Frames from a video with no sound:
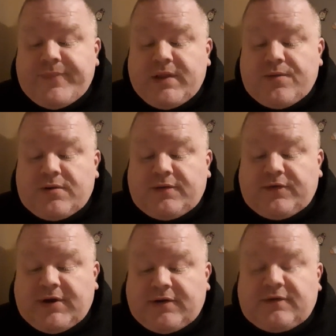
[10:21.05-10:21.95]
What I would
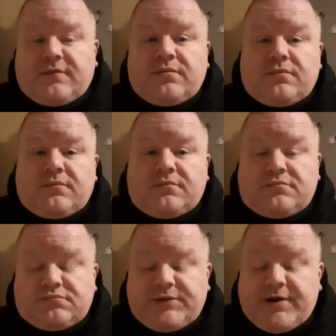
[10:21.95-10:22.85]
say is,
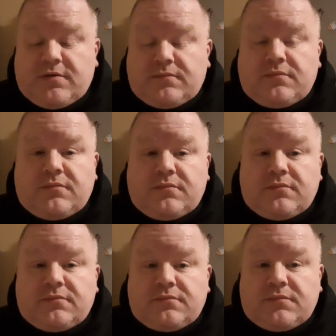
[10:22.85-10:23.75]
you know,
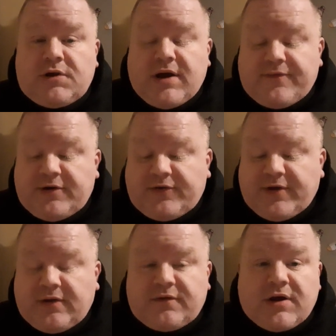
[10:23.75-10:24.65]
look after
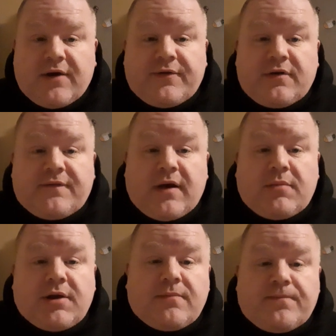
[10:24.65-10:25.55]
yourselves, look after your
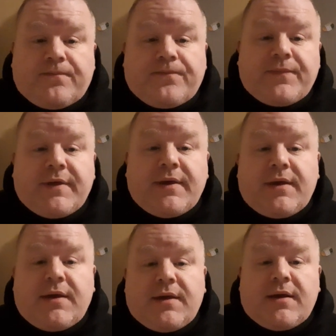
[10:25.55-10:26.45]
family.
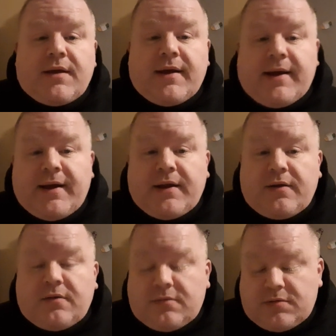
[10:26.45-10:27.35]

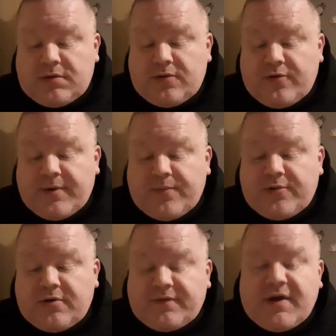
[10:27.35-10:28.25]
And
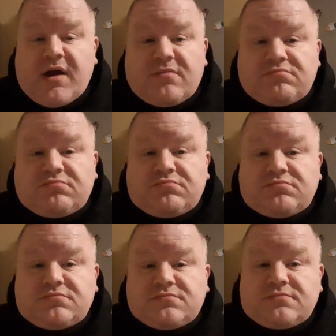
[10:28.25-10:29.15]
remember that
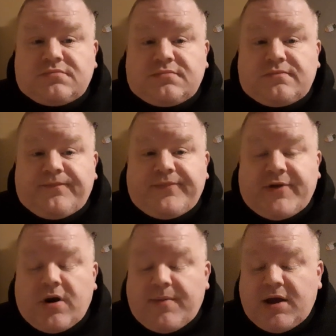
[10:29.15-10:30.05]

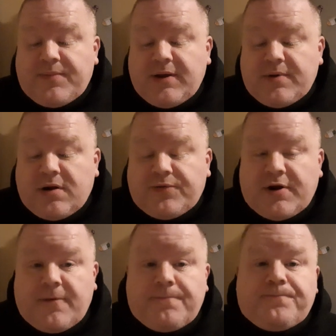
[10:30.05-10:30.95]
there are bad people out
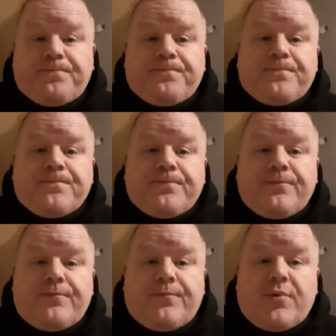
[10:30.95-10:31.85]
there,
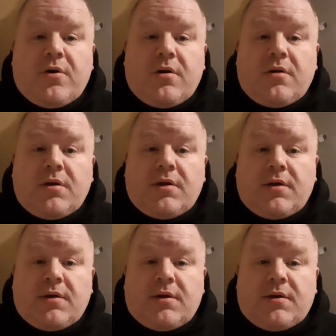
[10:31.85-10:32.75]
but
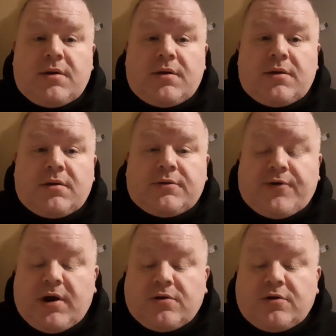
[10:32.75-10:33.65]

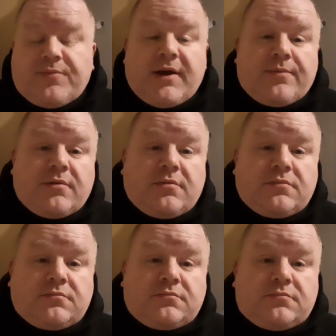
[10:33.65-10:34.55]
there are good people
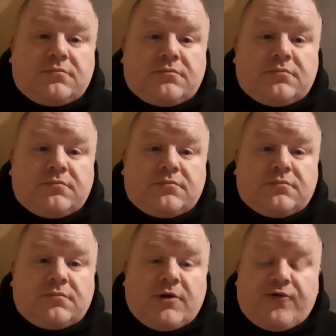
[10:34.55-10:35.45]

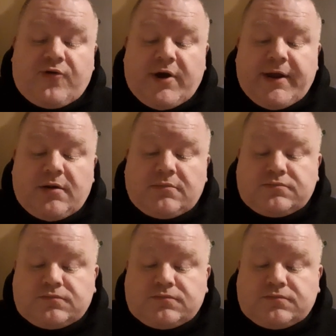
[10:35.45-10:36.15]
trying